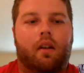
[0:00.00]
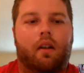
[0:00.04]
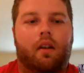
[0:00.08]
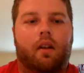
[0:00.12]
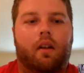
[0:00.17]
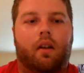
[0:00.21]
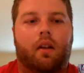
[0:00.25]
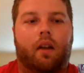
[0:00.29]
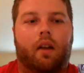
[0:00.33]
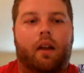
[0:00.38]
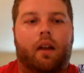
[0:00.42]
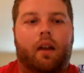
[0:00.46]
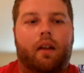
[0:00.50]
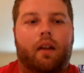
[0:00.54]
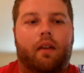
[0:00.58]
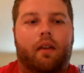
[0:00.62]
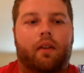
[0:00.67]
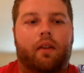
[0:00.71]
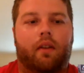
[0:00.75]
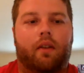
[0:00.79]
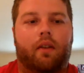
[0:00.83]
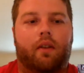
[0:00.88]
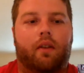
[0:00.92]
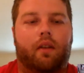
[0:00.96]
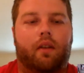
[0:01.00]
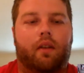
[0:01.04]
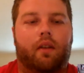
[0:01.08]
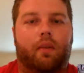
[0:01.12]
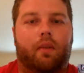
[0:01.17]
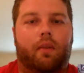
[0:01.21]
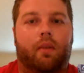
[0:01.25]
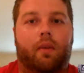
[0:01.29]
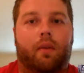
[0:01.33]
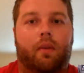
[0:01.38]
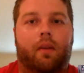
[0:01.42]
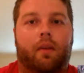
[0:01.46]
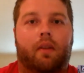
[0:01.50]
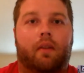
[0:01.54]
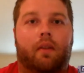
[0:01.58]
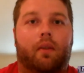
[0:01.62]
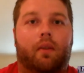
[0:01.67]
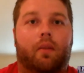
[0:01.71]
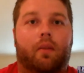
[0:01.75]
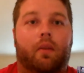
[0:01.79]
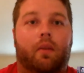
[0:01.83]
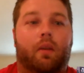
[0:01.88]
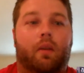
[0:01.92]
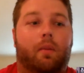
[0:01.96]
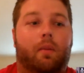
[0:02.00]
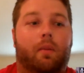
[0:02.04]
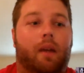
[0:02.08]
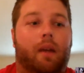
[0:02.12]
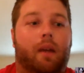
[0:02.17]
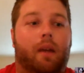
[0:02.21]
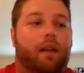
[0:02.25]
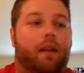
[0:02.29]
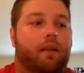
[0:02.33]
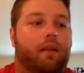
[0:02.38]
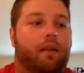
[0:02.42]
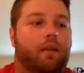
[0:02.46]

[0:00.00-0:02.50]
a lot of interesting perspective to bring back